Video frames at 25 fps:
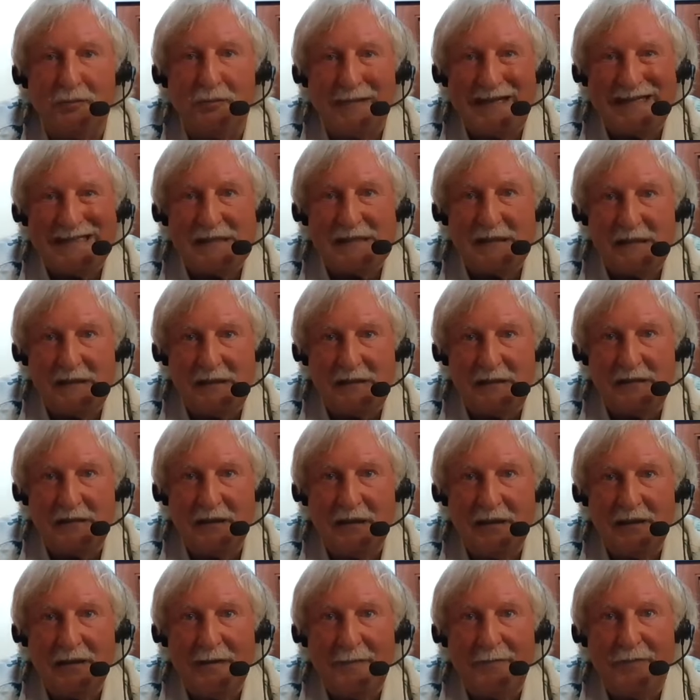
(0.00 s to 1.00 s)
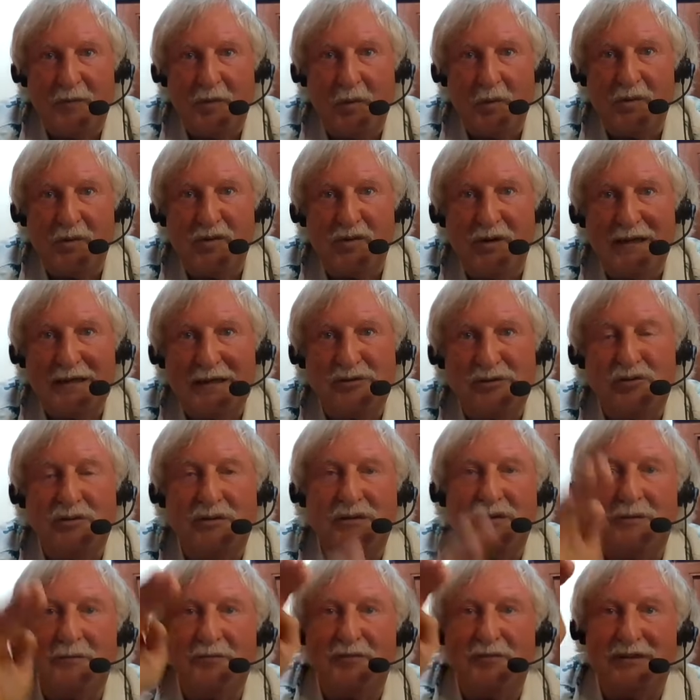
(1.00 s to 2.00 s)
menses when your
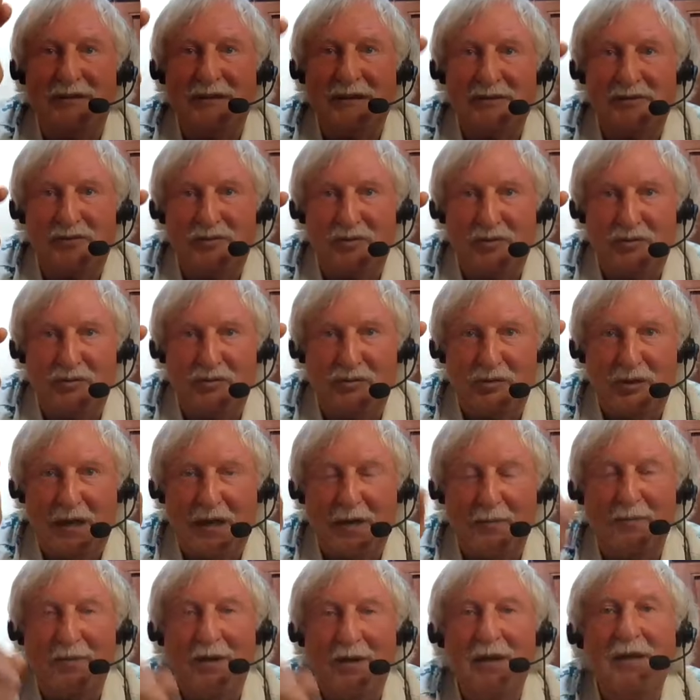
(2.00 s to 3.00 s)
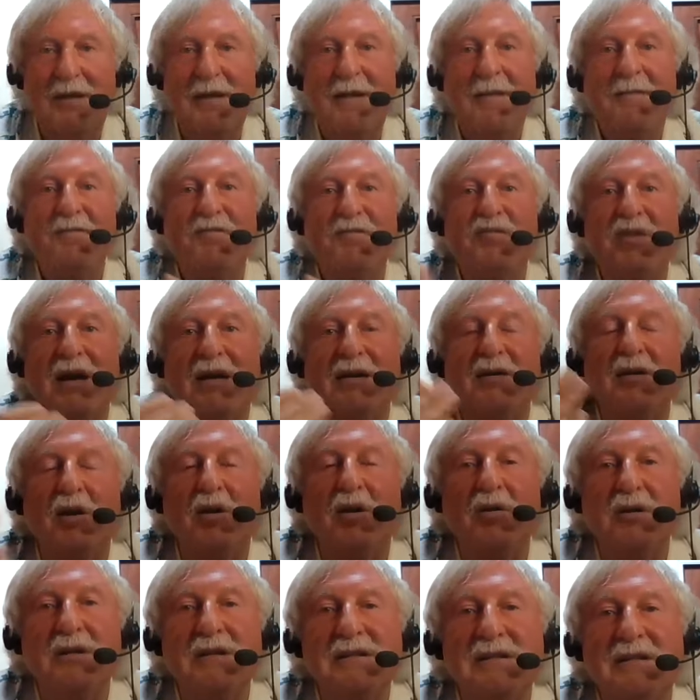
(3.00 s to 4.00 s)
estrogen and progesterone drop, find a
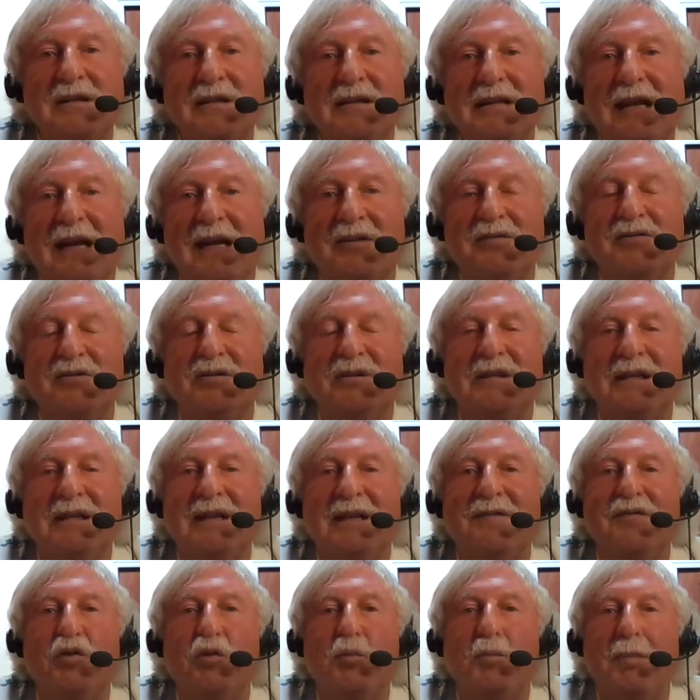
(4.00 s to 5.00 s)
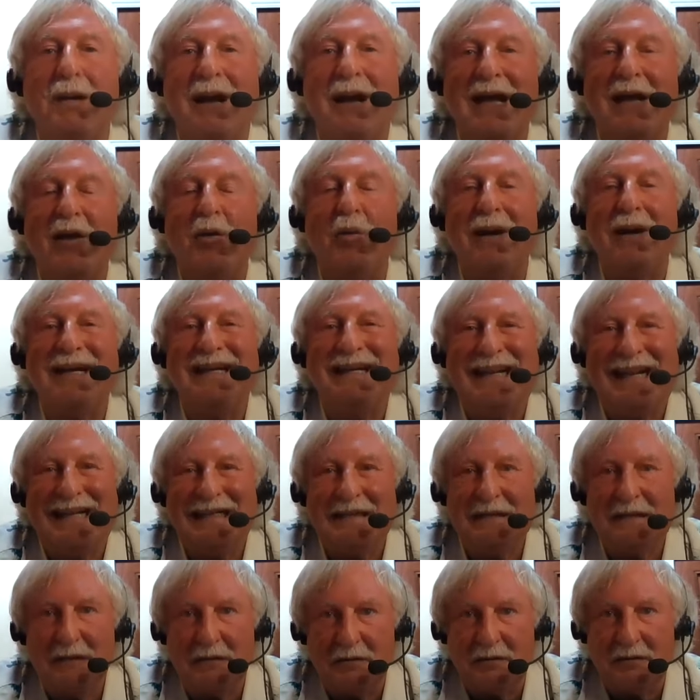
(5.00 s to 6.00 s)
holistic doctor to give you
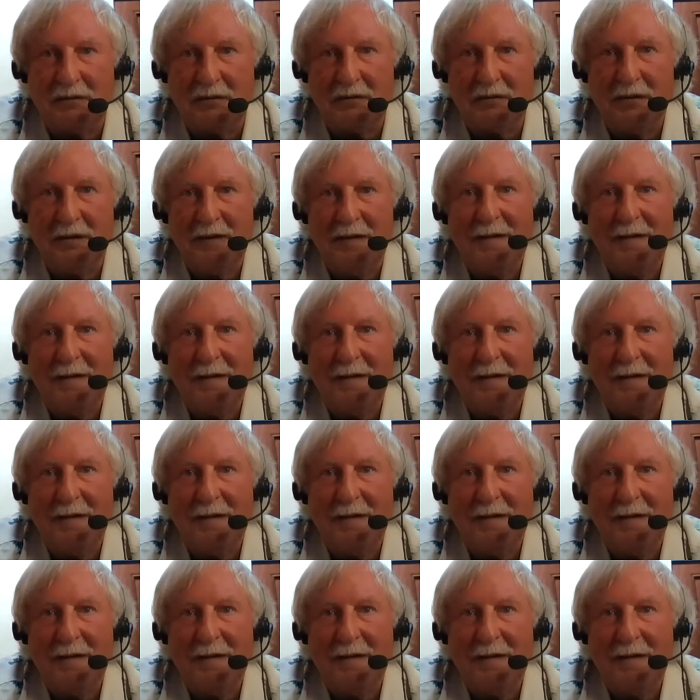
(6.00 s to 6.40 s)
bioidentical